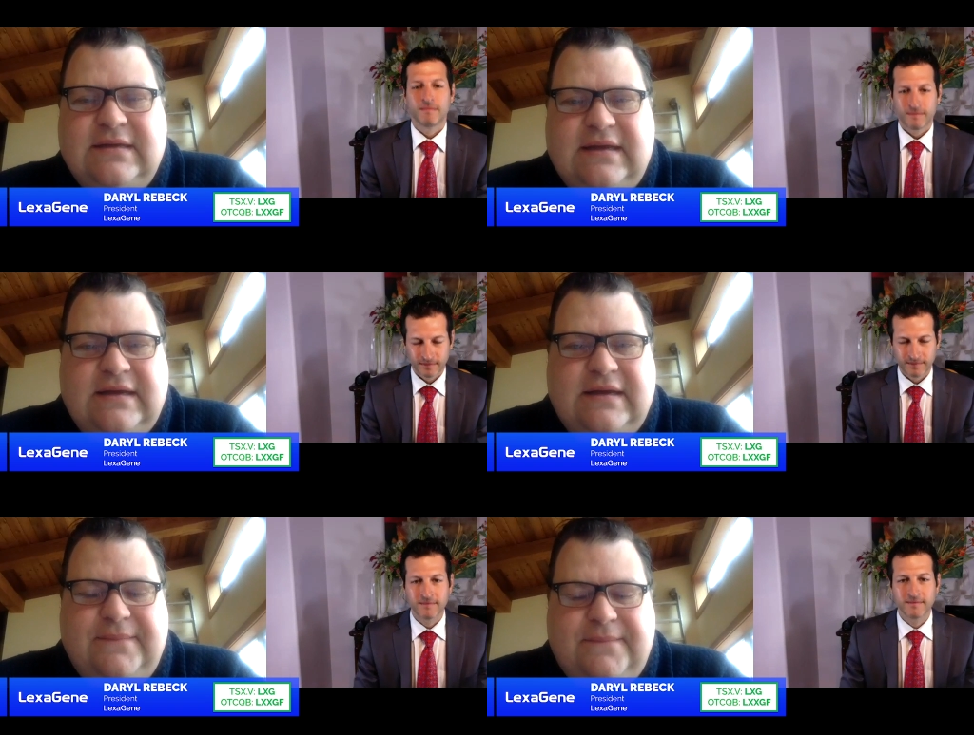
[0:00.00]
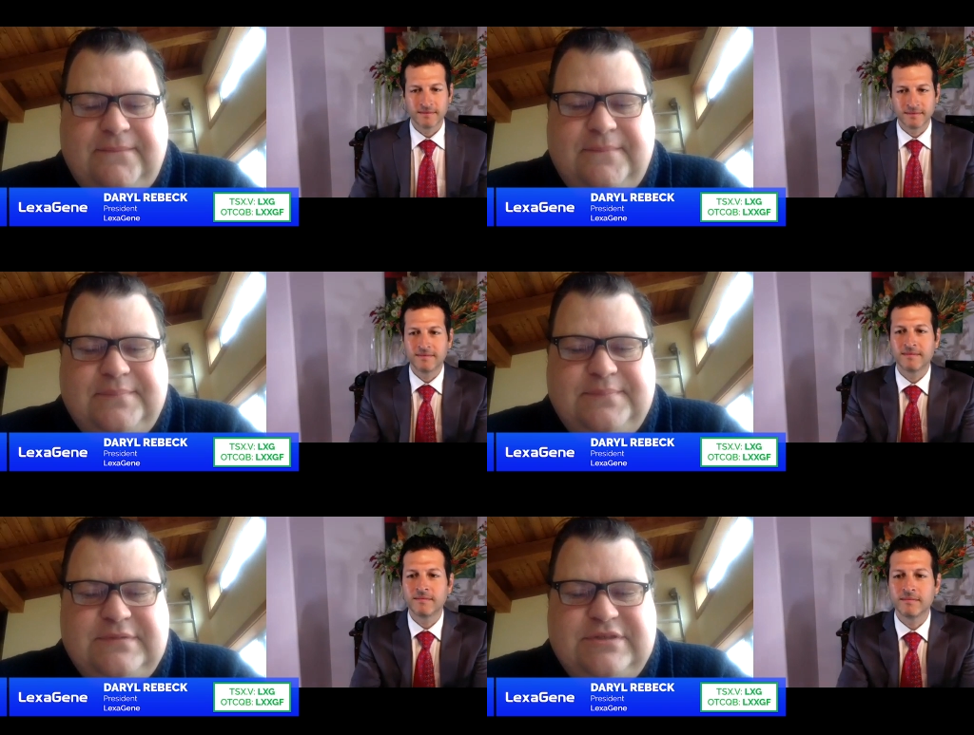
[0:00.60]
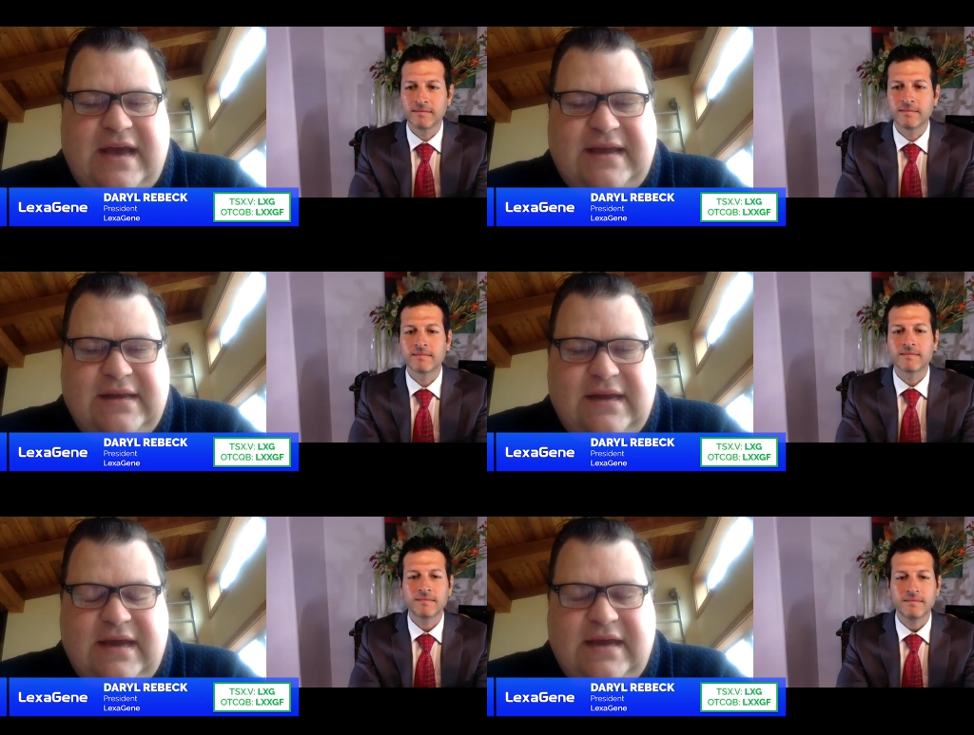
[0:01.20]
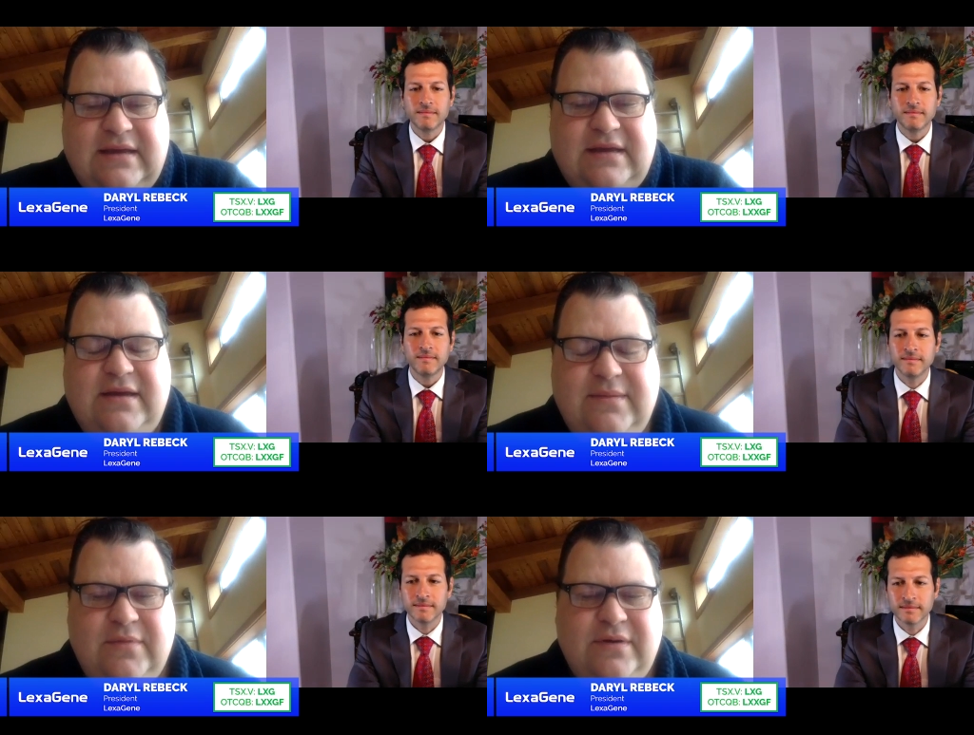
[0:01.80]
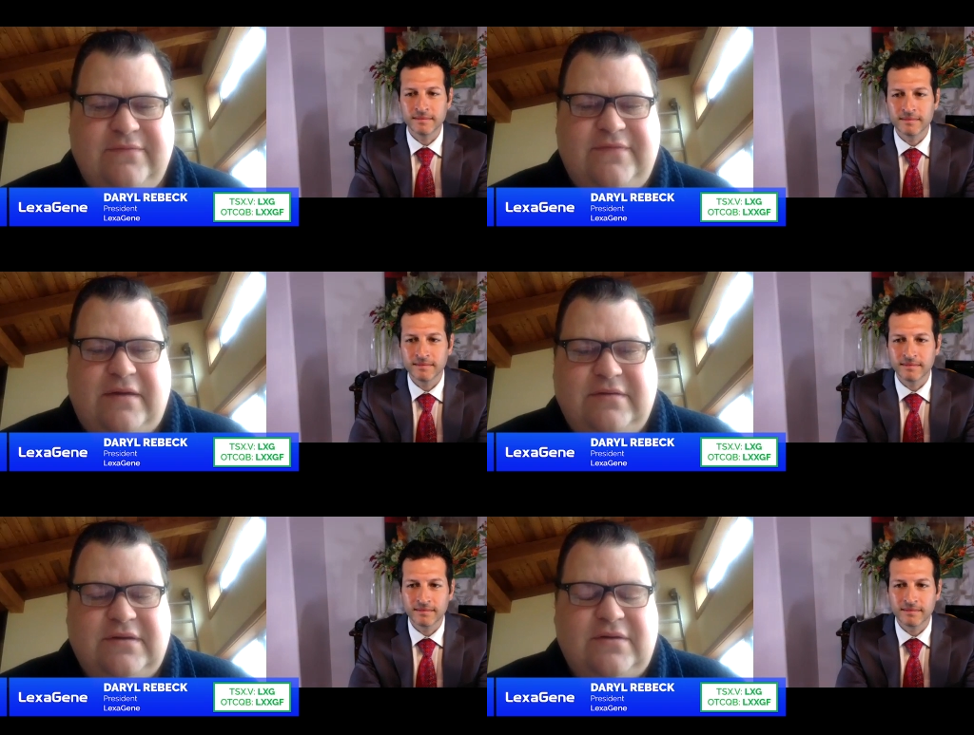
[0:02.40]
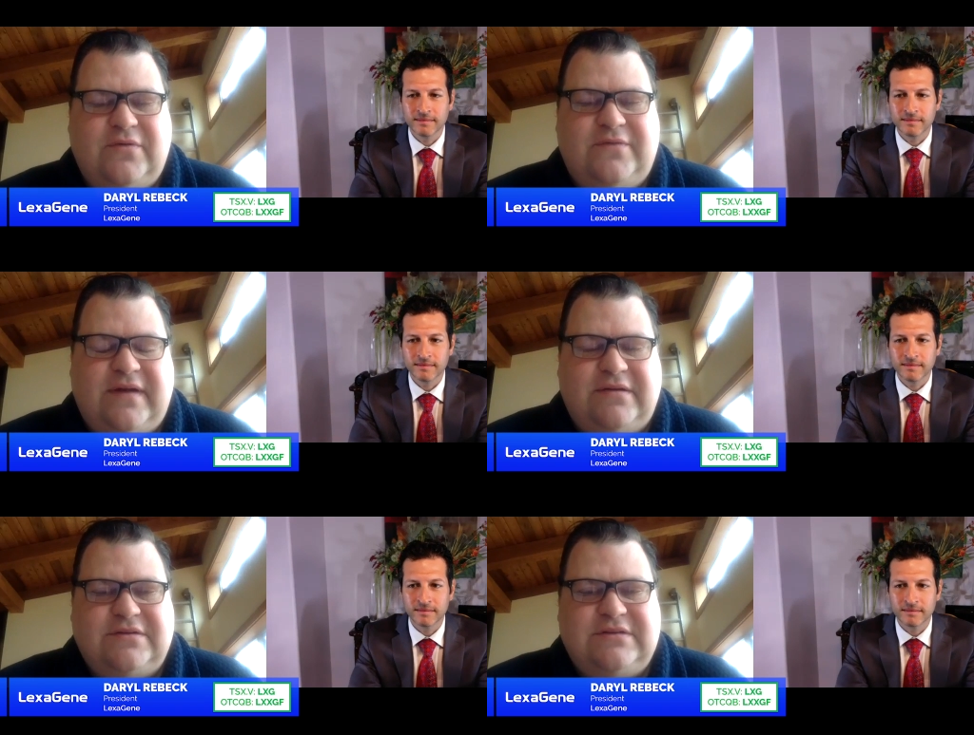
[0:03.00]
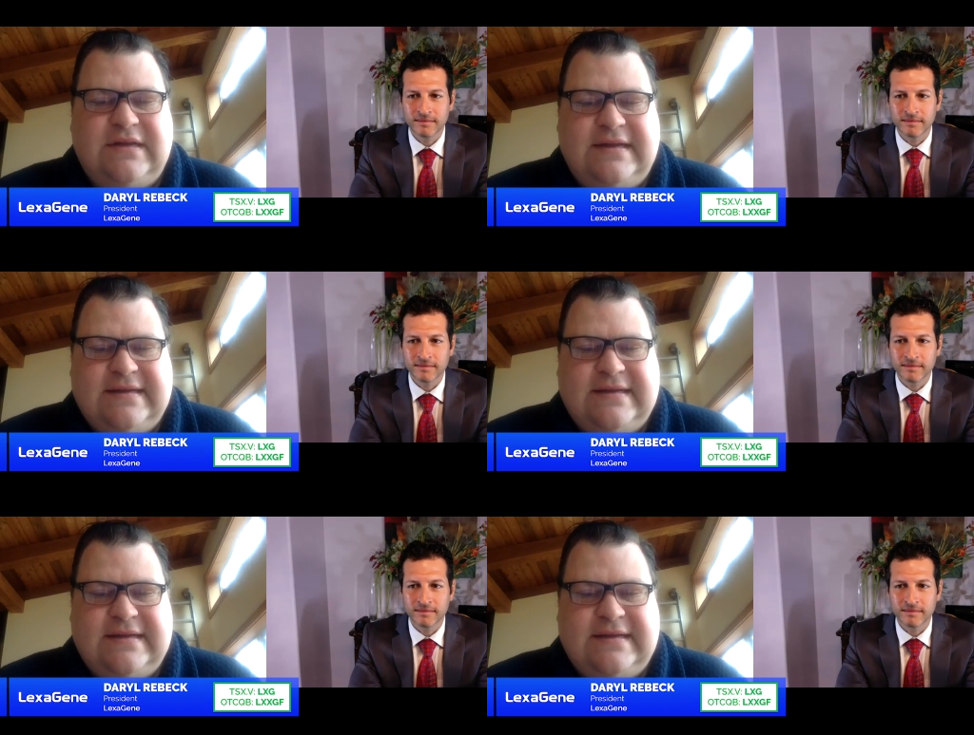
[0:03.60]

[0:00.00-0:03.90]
Speaker 1: Um, Jack and I um, are the founder and co-founders.